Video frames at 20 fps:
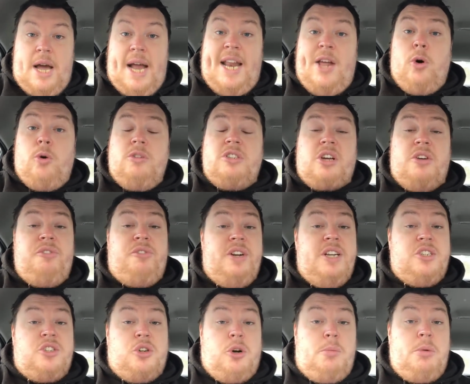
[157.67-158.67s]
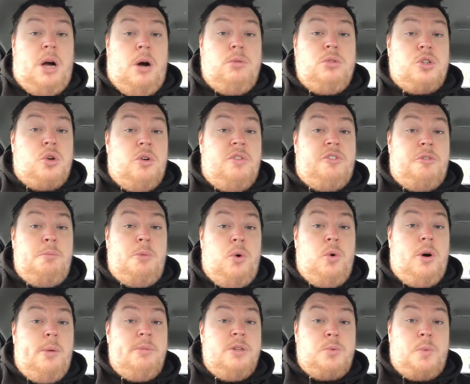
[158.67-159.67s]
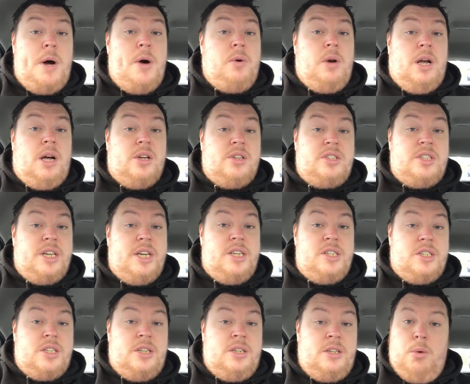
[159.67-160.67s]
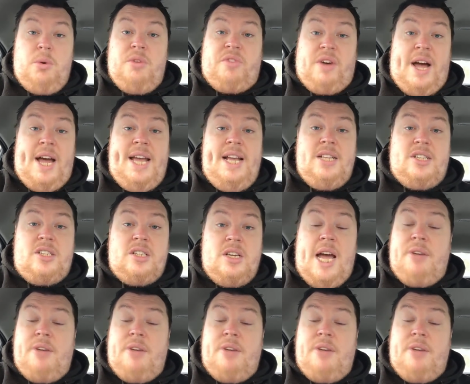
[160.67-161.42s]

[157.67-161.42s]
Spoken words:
And he also finished top goalscorer for Morecambe as well last season with 8